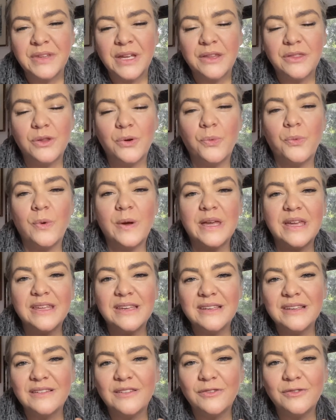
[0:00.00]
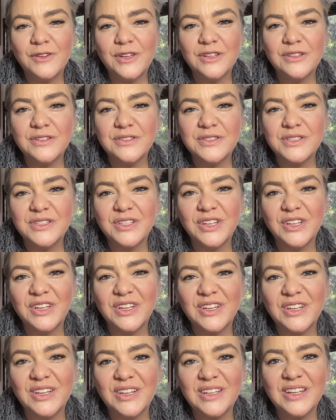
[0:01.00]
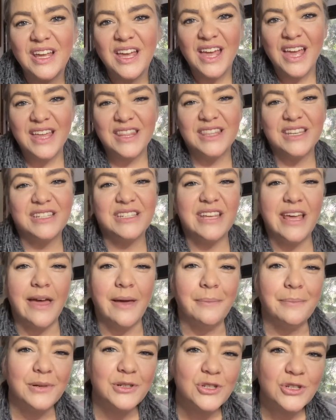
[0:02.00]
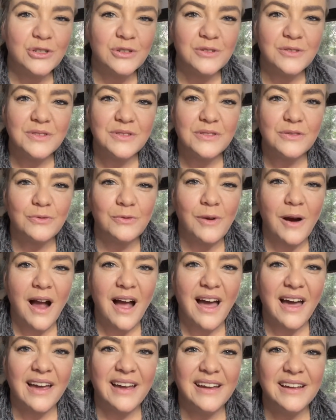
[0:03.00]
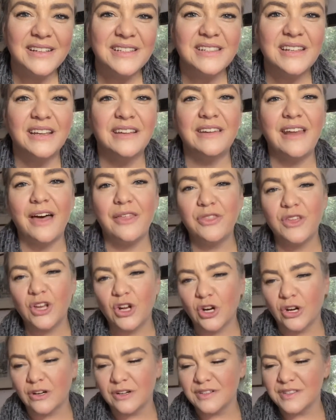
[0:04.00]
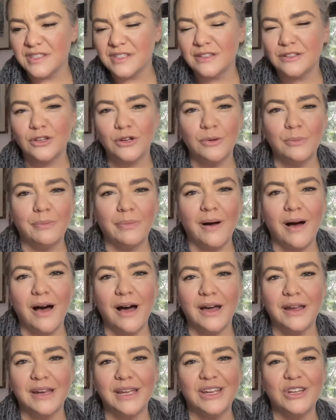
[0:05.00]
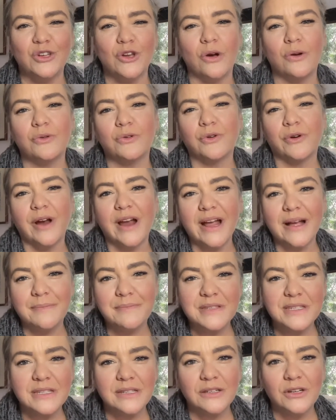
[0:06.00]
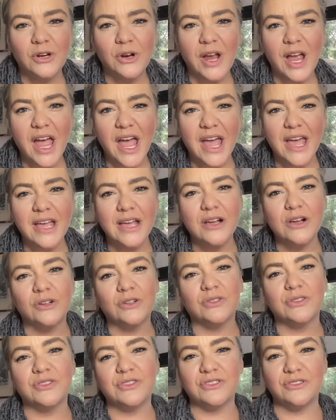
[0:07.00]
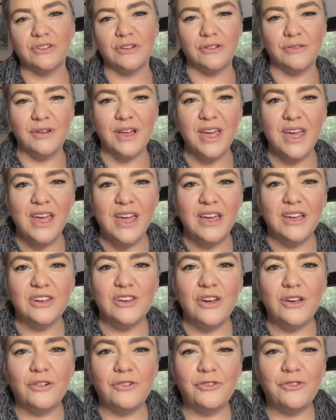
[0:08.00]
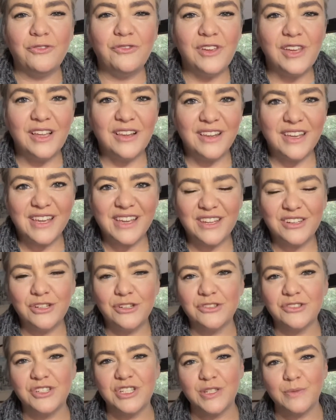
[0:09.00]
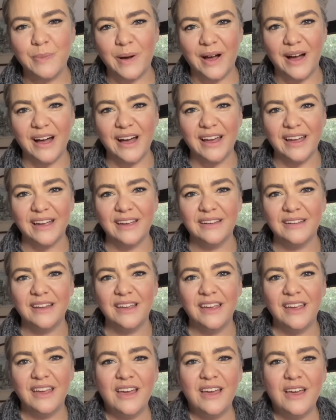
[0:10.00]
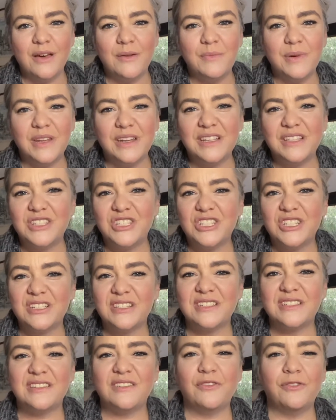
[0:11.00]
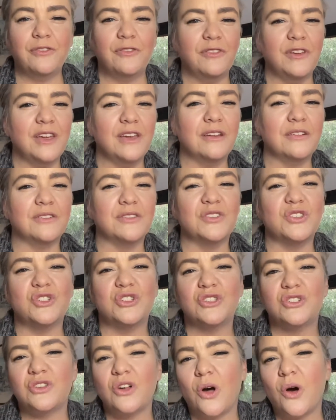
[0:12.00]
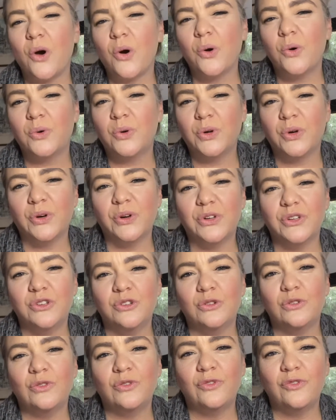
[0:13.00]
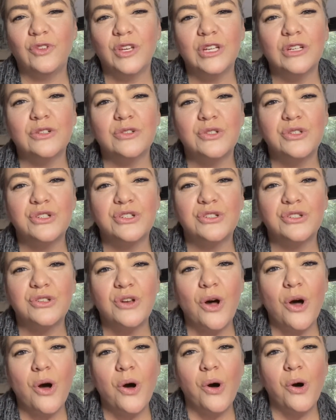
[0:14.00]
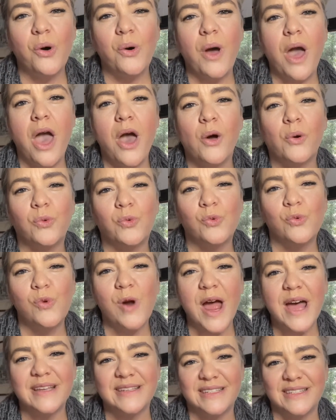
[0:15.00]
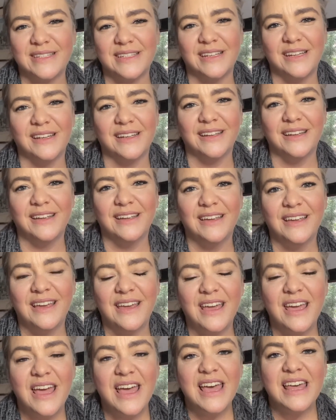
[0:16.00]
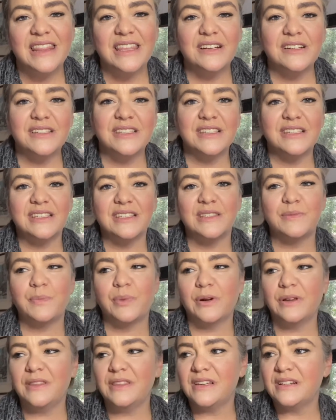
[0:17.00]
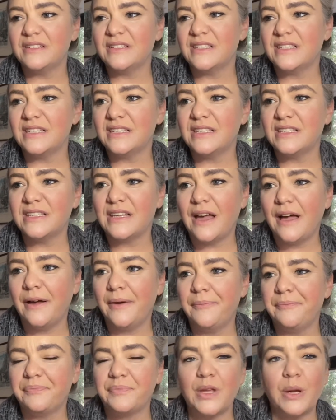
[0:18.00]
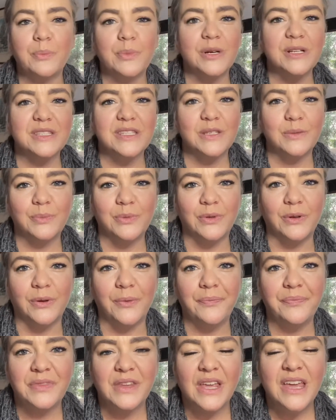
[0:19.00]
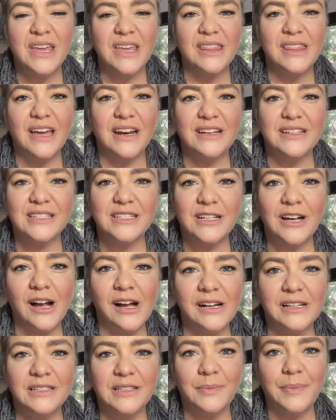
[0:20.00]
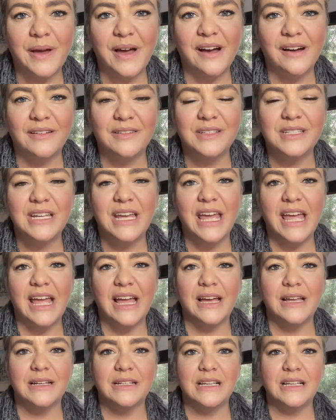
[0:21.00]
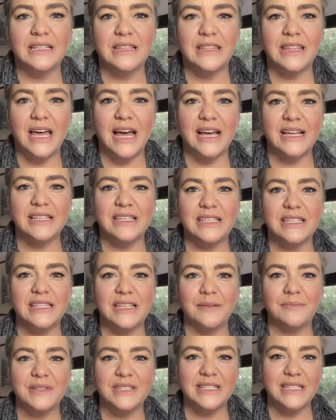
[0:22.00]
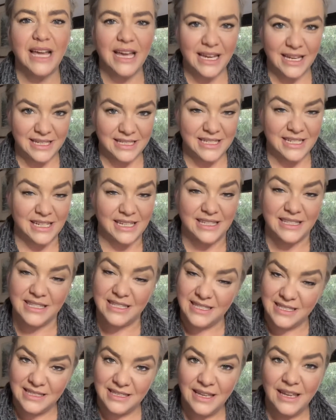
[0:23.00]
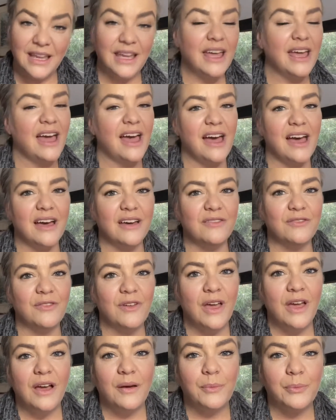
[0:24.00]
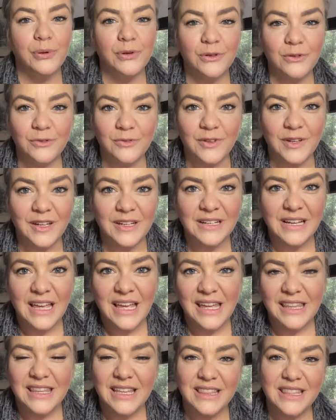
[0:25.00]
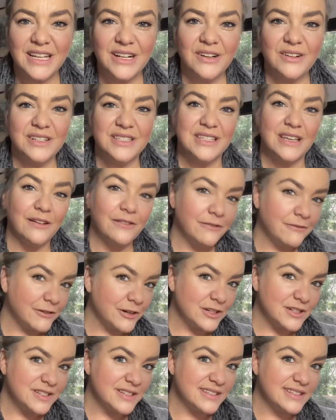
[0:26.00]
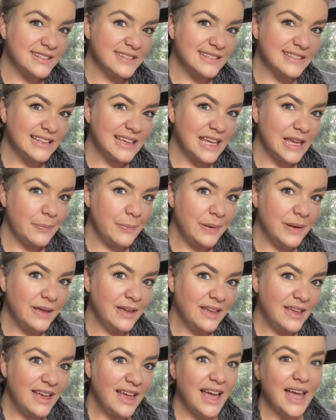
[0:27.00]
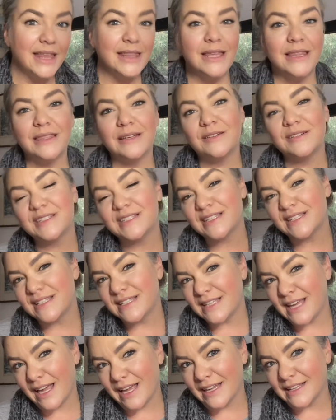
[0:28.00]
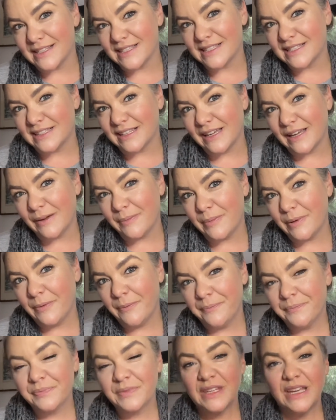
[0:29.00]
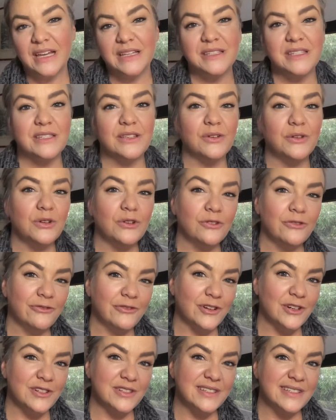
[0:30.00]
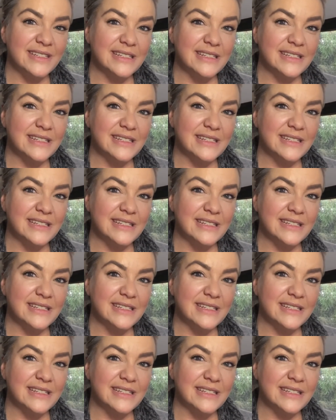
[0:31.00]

The wind feels good. The temperature is right. Nothing hurts in your body. No cramps in your ankles. No, no feeling in your spine but it just feels so good. You feel so rested. There's this there's this um, principle that is talked about and that some scientists have proven that there is a first sleep and that there is a second sleep. And so your first